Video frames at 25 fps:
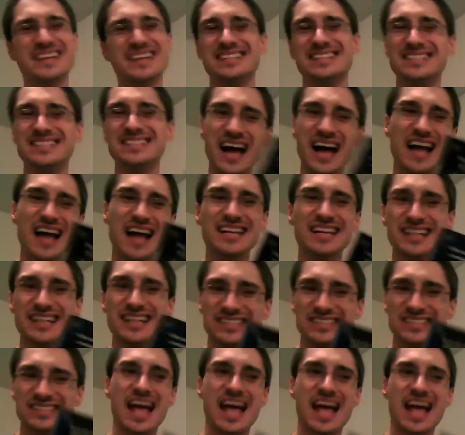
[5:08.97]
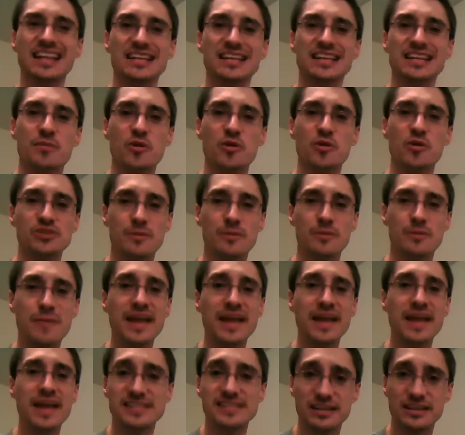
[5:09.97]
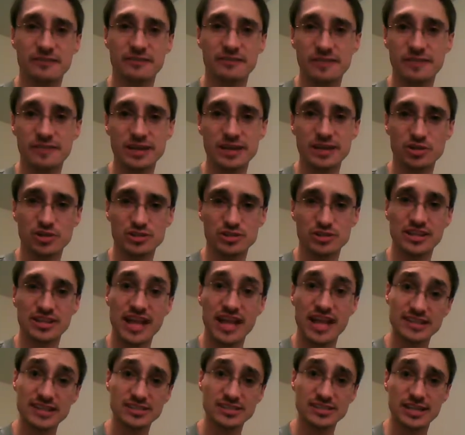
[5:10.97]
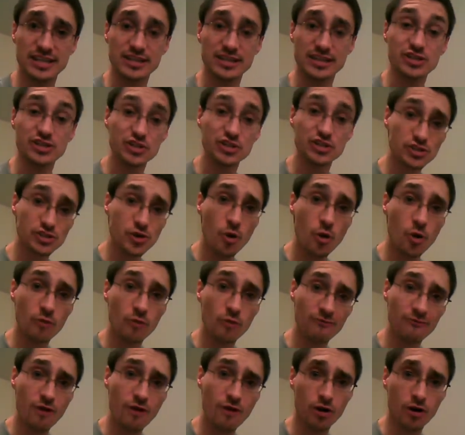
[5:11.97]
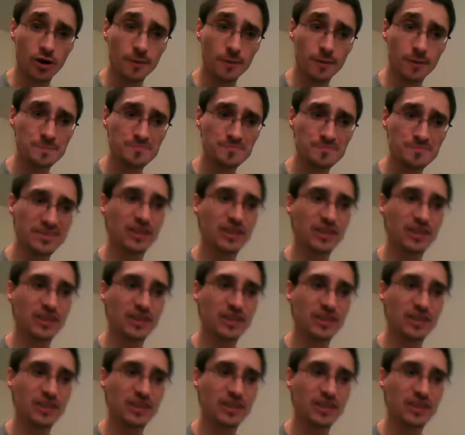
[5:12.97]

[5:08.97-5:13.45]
Not exactly the most amazing features in that sense so far,